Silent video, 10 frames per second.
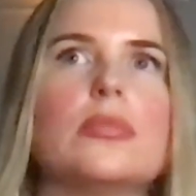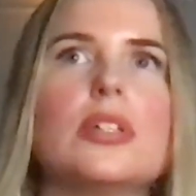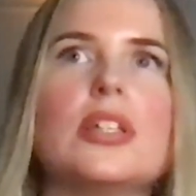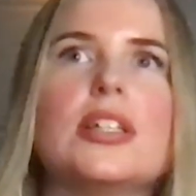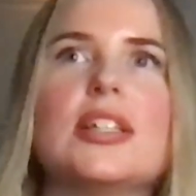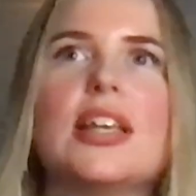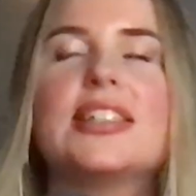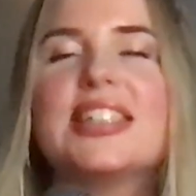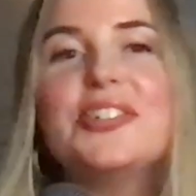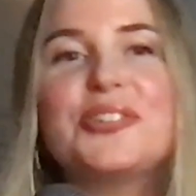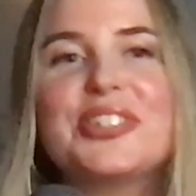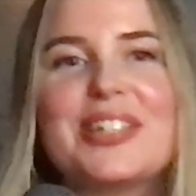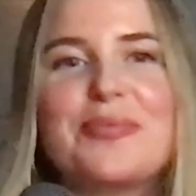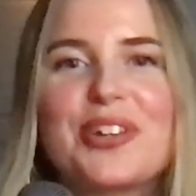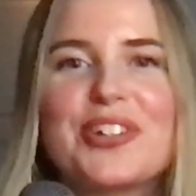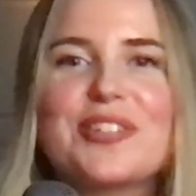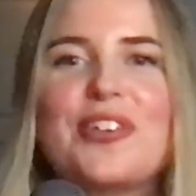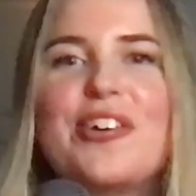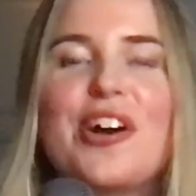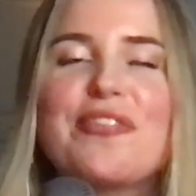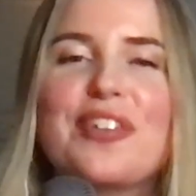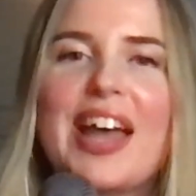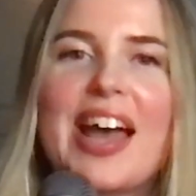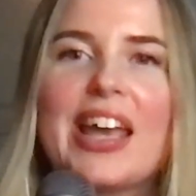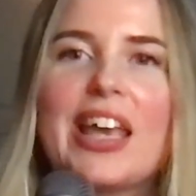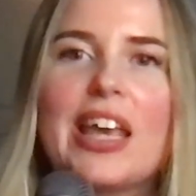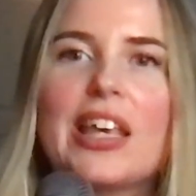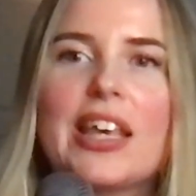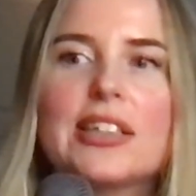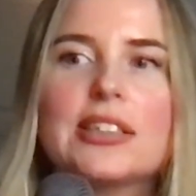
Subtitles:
It's interesting because very often I get